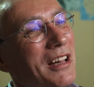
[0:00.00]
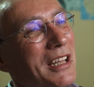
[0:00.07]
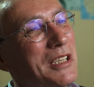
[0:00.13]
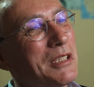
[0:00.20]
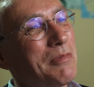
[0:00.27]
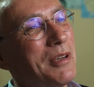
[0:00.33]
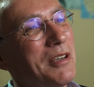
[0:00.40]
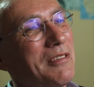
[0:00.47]

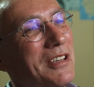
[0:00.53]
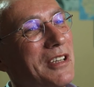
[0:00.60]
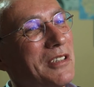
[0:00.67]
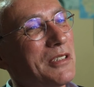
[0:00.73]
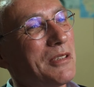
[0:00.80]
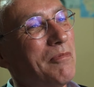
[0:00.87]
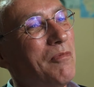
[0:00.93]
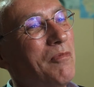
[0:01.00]
experience
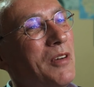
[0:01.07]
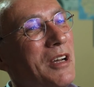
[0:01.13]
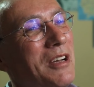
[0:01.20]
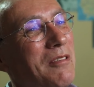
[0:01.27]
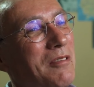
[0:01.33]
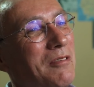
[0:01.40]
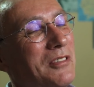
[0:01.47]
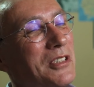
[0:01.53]
some
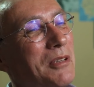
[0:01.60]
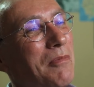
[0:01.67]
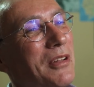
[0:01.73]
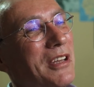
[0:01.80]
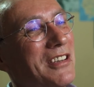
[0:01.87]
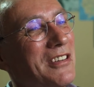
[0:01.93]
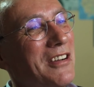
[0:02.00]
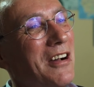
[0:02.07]

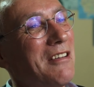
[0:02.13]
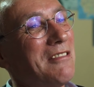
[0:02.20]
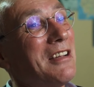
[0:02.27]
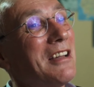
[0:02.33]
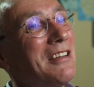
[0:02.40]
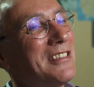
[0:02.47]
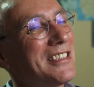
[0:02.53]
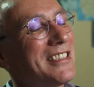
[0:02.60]
something
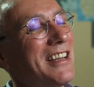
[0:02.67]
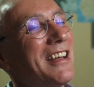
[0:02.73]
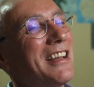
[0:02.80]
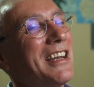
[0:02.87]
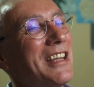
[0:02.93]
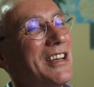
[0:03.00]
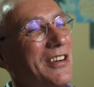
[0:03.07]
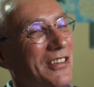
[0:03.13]
uh,
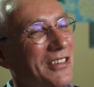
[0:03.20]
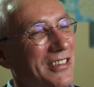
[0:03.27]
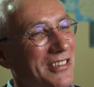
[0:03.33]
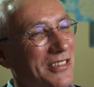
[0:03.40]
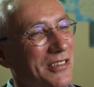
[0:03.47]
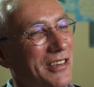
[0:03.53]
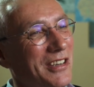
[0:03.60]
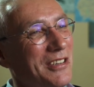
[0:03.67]
slightly odd
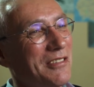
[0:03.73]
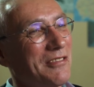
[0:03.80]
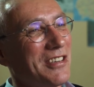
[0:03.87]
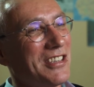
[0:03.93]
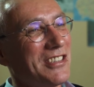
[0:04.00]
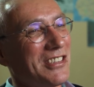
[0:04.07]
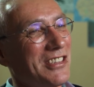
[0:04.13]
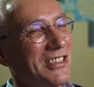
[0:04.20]
during your
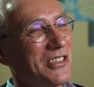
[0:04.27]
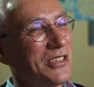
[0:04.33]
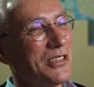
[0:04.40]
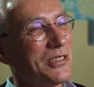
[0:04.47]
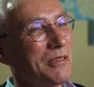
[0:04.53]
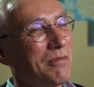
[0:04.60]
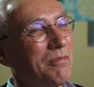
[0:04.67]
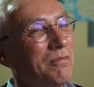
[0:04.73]
researches.